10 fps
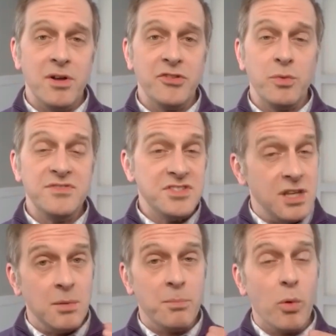months, we've
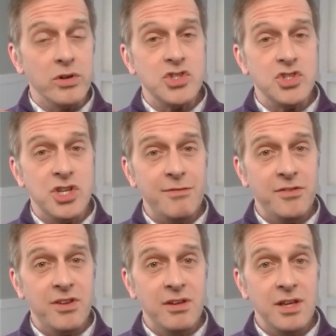seen an important
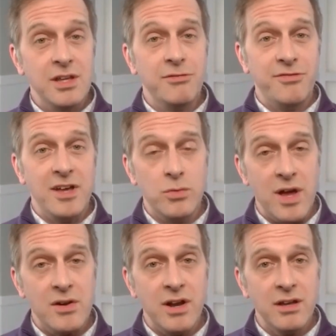shift in Fed
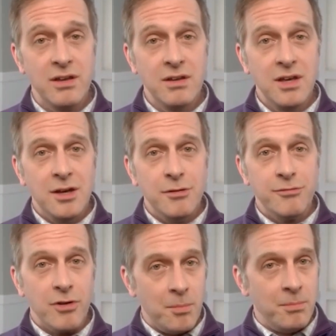rhetoric
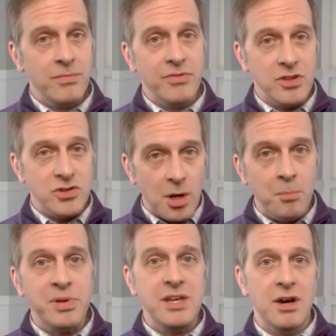from the
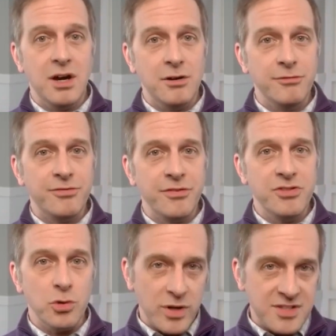drumbeat of
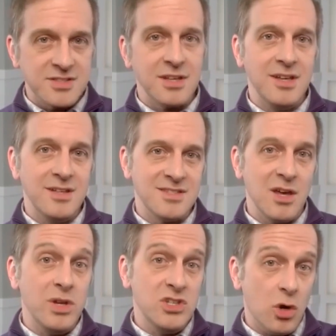the risk is that
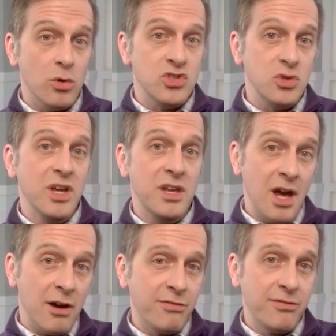we don't do
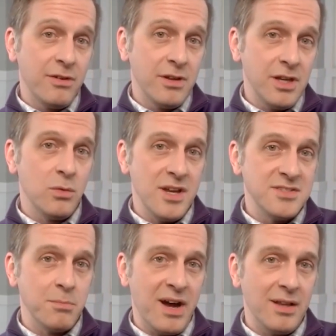enough in
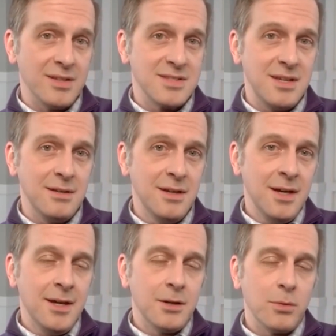raising policy
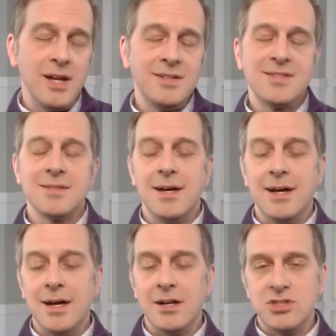rates
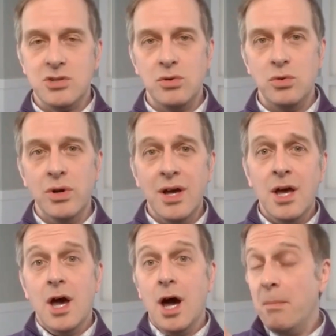to
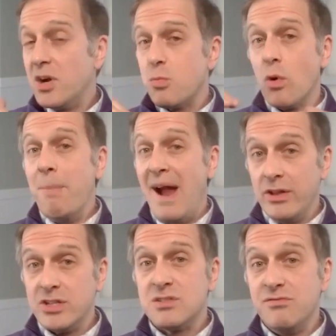a much more
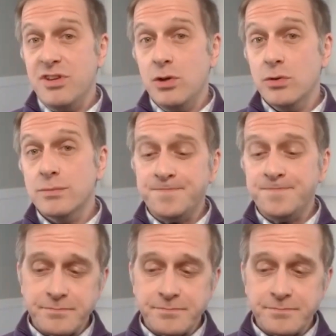balanced view